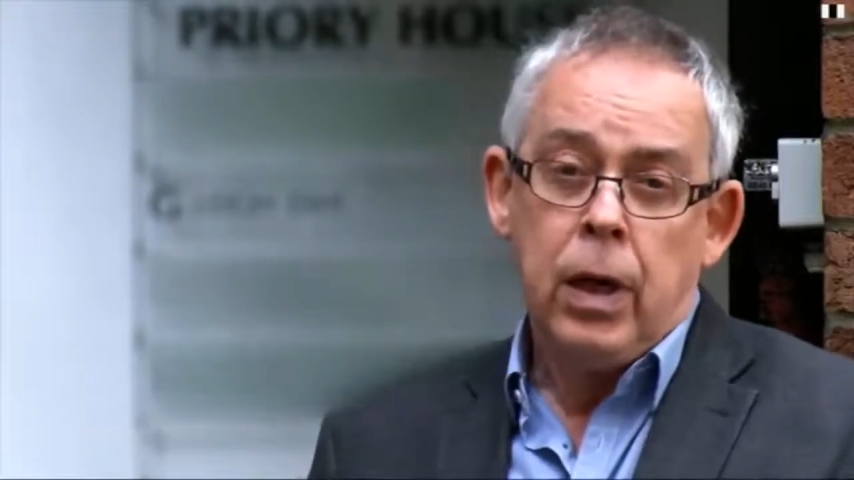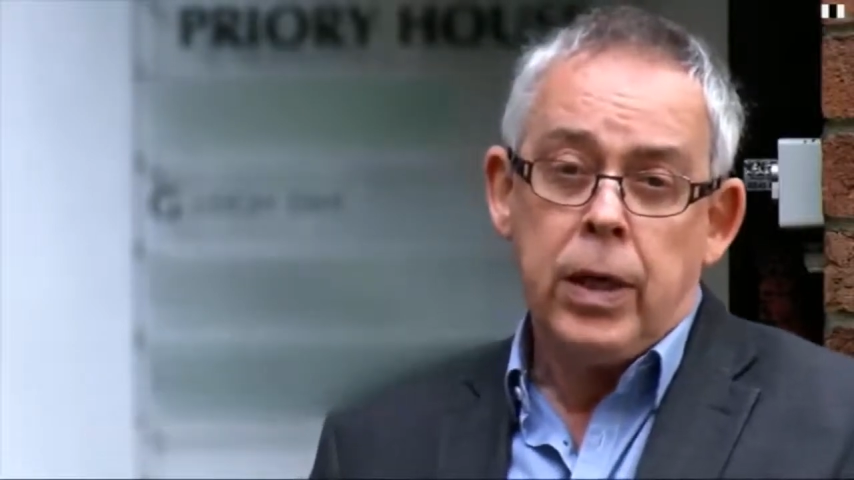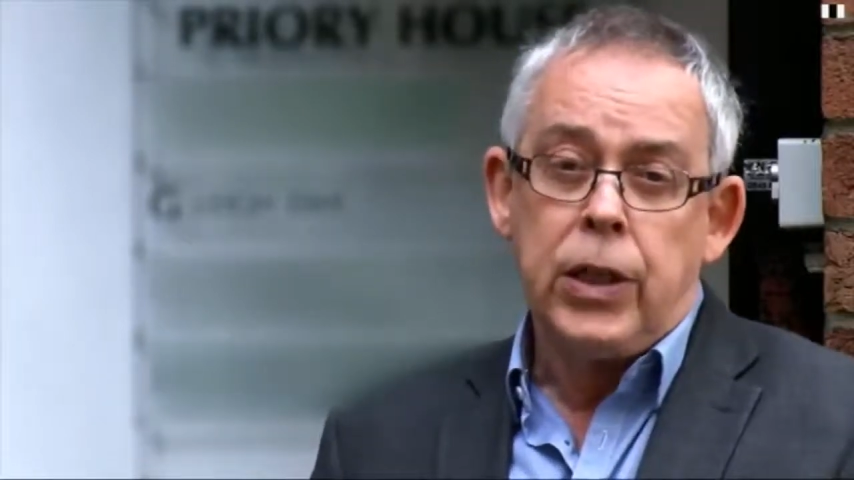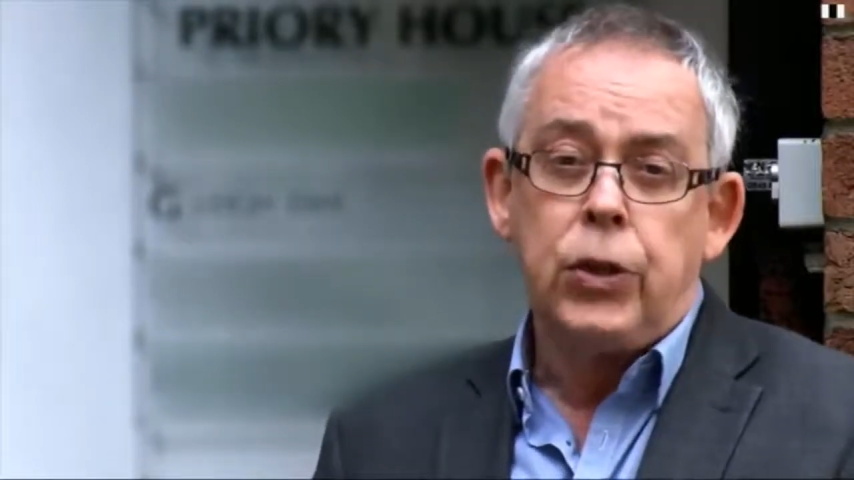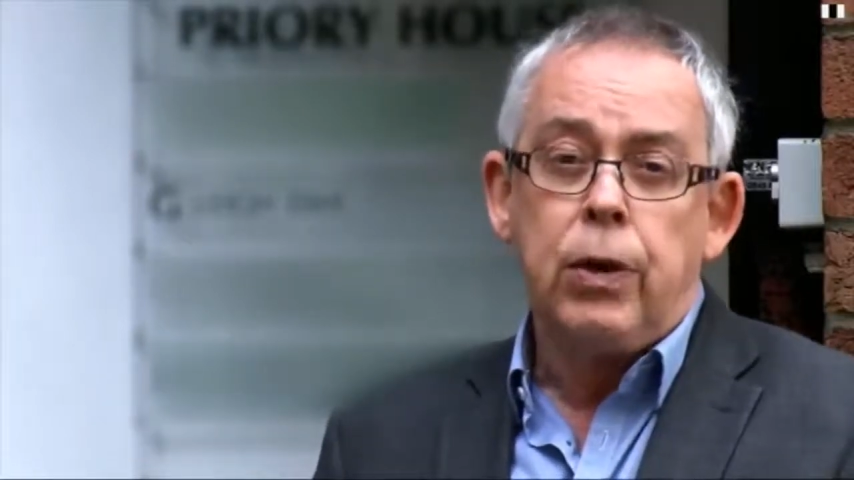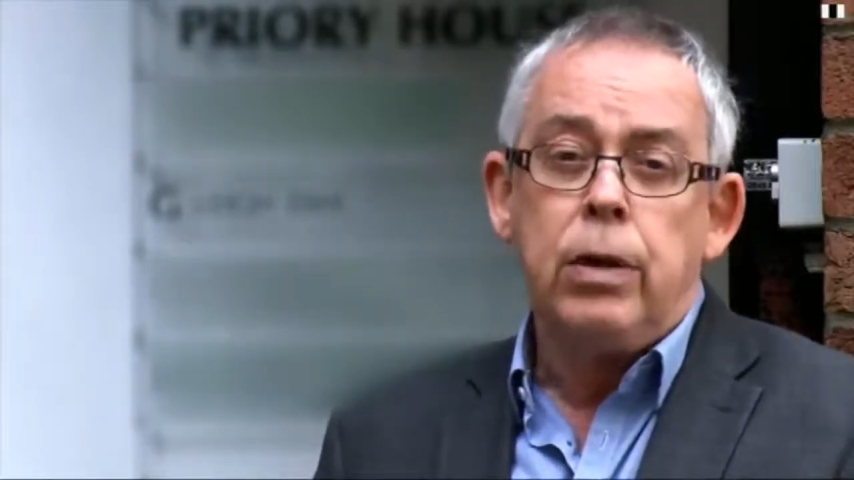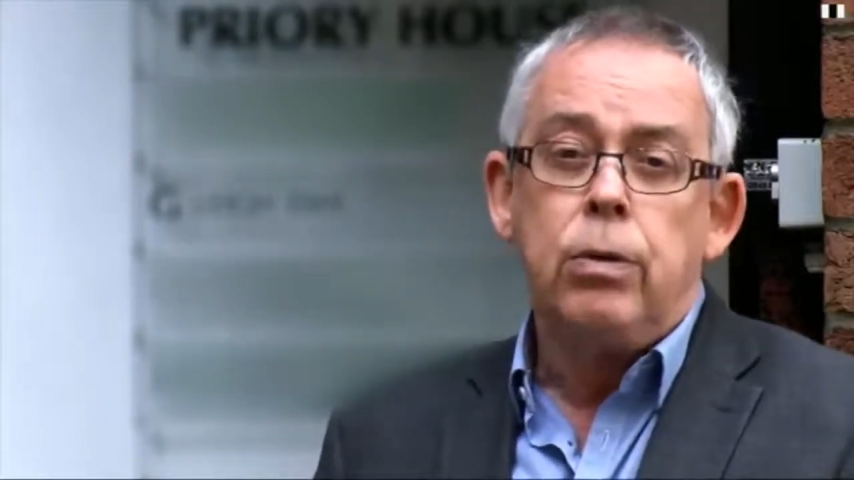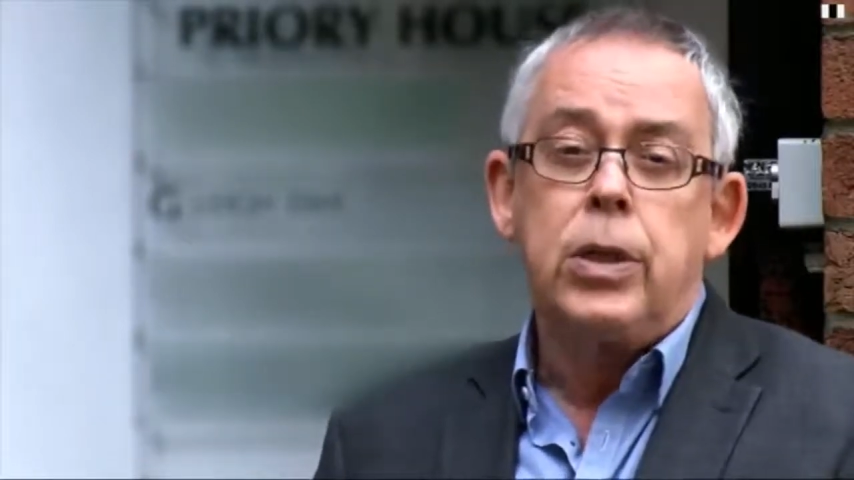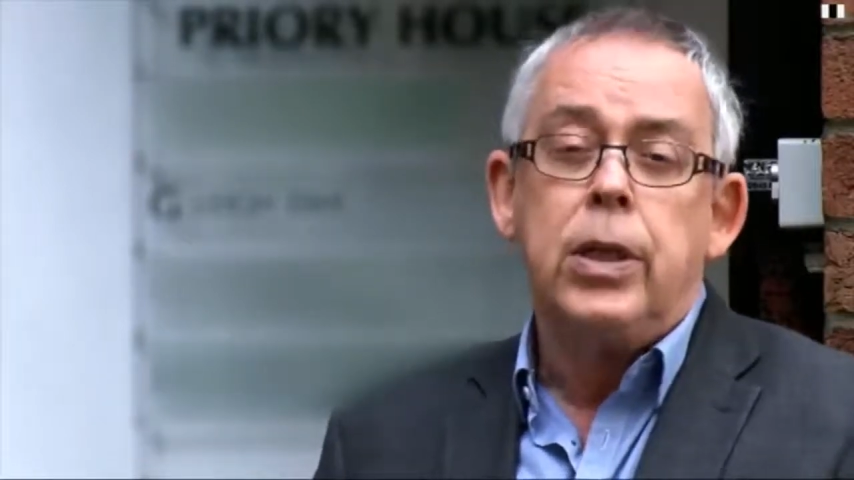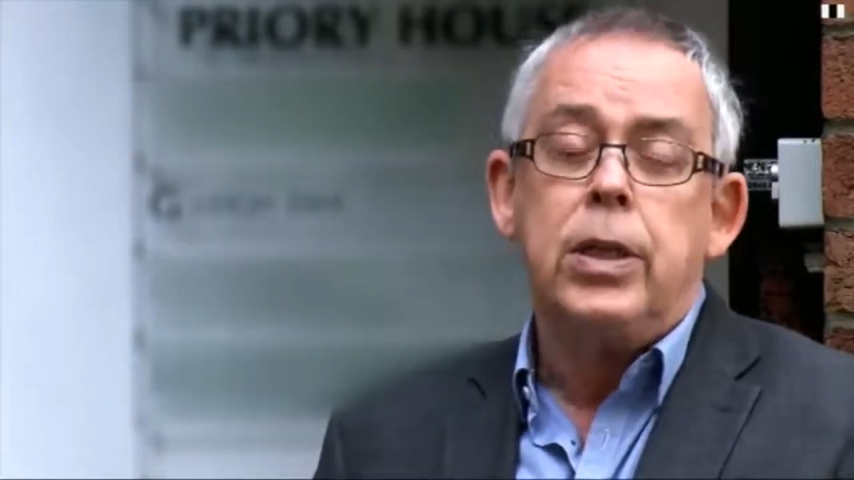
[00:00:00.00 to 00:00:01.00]
They
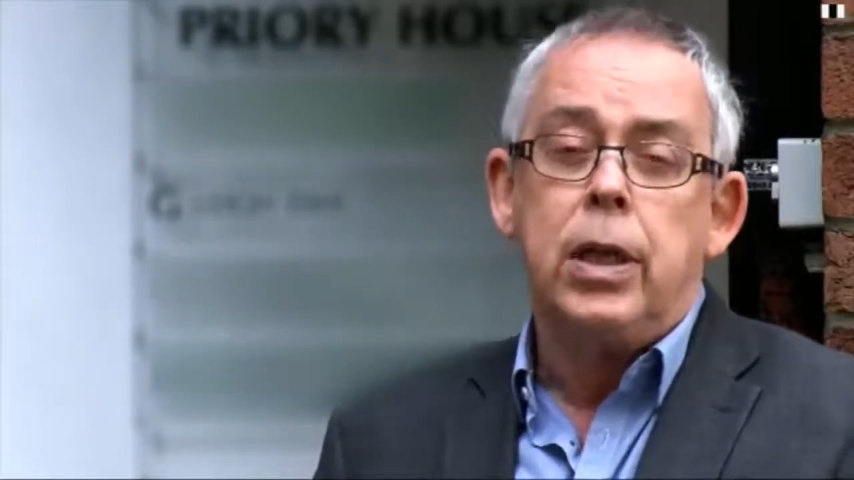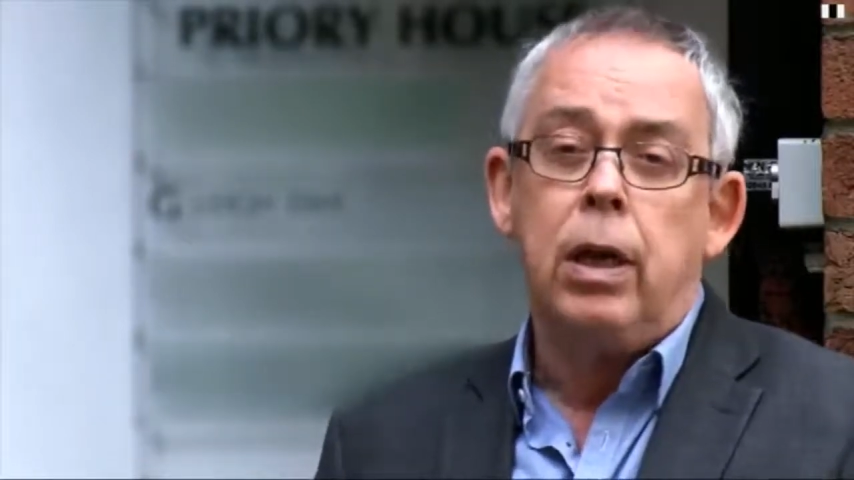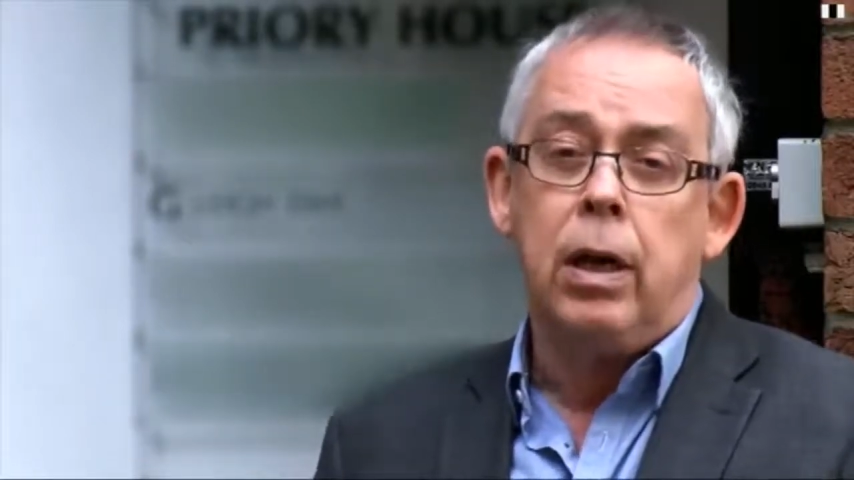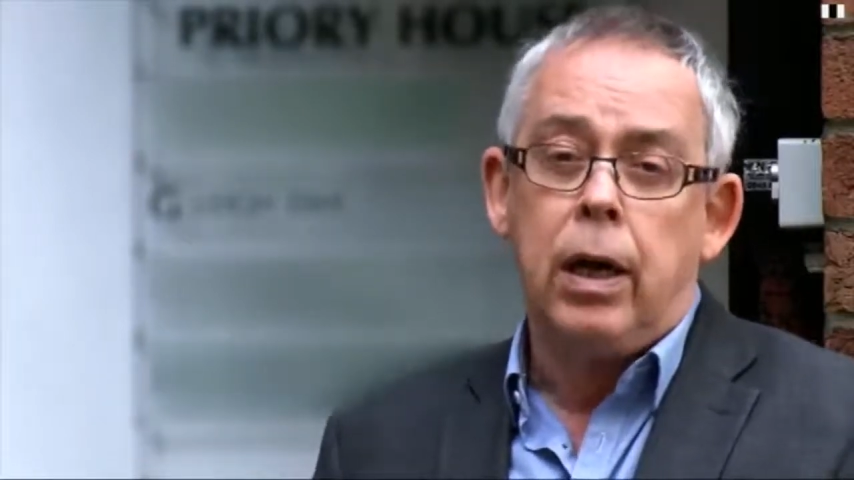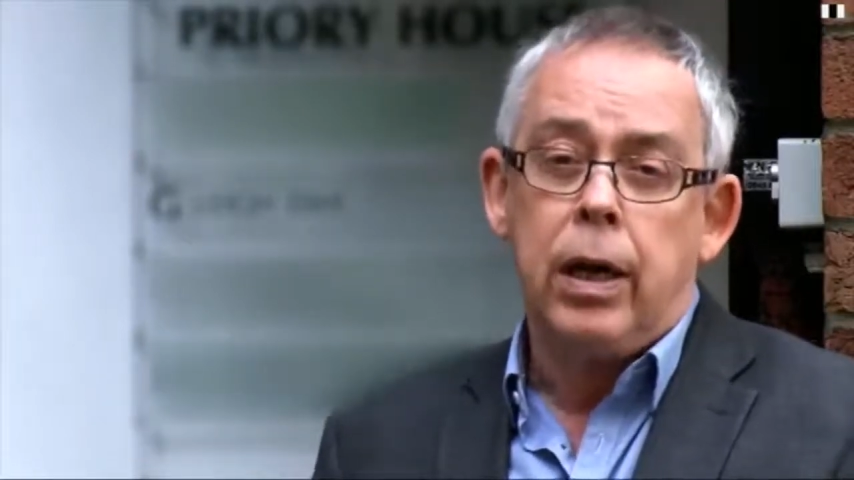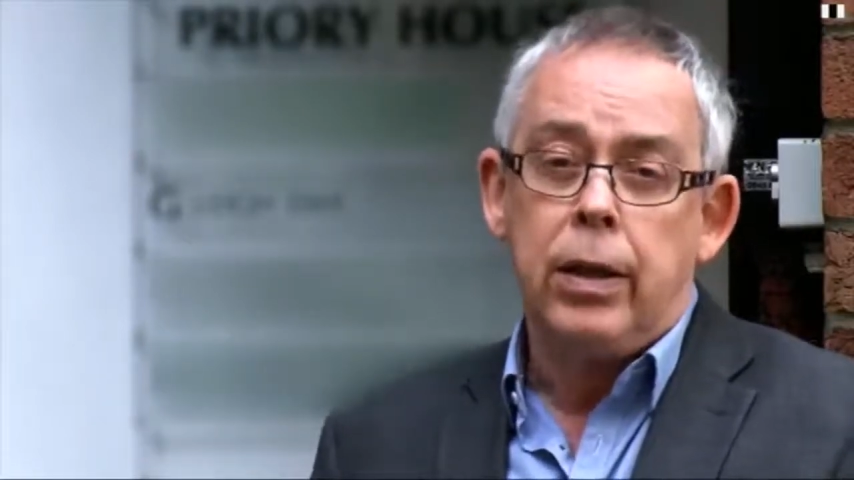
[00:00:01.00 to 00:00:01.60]
strenuously deny